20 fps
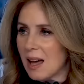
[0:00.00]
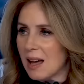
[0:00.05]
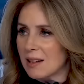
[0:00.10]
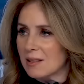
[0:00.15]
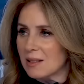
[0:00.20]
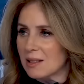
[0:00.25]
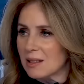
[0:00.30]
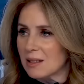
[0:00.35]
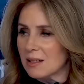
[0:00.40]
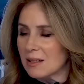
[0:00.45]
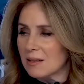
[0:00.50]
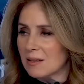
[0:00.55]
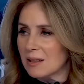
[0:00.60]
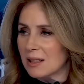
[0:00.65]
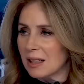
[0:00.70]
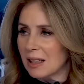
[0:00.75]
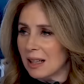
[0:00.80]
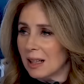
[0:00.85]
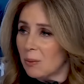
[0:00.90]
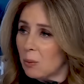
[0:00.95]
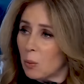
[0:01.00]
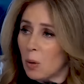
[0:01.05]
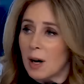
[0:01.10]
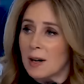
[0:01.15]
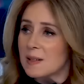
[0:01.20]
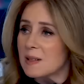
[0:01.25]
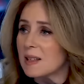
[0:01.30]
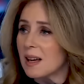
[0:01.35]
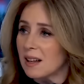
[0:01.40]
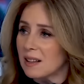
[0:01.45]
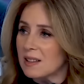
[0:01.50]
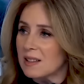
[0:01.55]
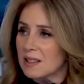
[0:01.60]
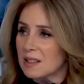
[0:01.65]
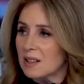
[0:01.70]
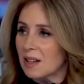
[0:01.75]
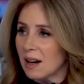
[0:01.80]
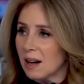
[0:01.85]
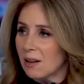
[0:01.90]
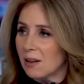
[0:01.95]
that he didn't want to sell his
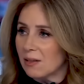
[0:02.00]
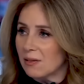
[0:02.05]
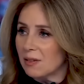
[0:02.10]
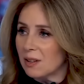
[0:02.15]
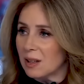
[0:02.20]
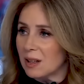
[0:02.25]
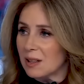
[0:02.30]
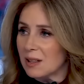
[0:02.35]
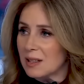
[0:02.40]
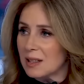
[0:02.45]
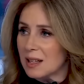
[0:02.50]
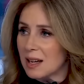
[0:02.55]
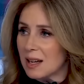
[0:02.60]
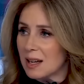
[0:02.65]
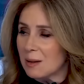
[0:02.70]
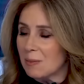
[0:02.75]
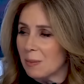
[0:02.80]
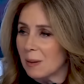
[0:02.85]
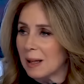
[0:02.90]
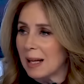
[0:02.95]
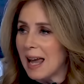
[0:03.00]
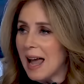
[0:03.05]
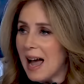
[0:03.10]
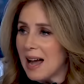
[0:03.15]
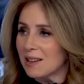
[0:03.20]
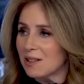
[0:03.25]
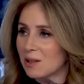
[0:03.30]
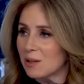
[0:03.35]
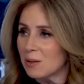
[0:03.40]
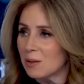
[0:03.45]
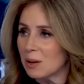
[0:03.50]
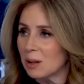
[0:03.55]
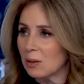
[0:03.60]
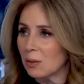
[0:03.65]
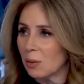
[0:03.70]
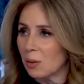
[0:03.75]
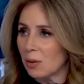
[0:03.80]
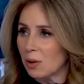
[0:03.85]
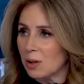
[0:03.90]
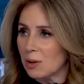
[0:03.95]
entire Nvidia stake, but he had to in
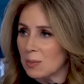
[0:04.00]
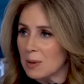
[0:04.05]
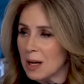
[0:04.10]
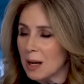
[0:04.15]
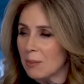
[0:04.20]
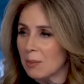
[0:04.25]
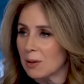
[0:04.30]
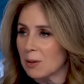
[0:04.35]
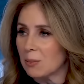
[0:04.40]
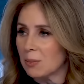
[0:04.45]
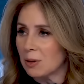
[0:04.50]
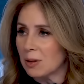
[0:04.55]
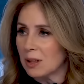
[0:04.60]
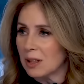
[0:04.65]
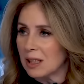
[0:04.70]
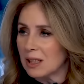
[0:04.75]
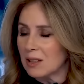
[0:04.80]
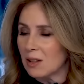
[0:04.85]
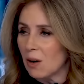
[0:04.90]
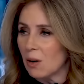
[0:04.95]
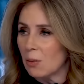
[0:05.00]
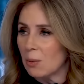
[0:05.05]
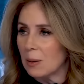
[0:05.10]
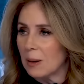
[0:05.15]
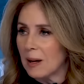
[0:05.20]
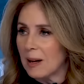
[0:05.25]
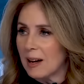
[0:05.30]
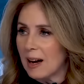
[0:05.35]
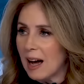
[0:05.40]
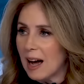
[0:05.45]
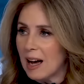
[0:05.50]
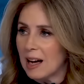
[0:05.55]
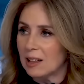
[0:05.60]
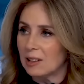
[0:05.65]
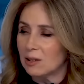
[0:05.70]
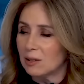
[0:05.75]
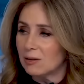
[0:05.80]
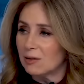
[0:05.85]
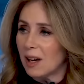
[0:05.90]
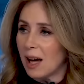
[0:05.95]
order to be able to put it into
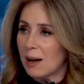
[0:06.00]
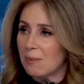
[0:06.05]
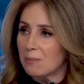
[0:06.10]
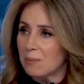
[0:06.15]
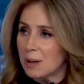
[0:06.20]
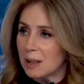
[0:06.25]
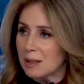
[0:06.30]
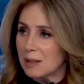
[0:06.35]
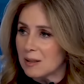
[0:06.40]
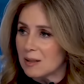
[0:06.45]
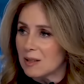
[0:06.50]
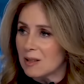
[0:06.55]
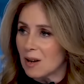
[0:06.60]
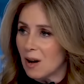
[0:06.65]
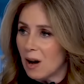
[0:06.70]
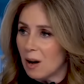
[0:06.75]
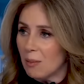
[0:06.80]
OpenAI. You've got bids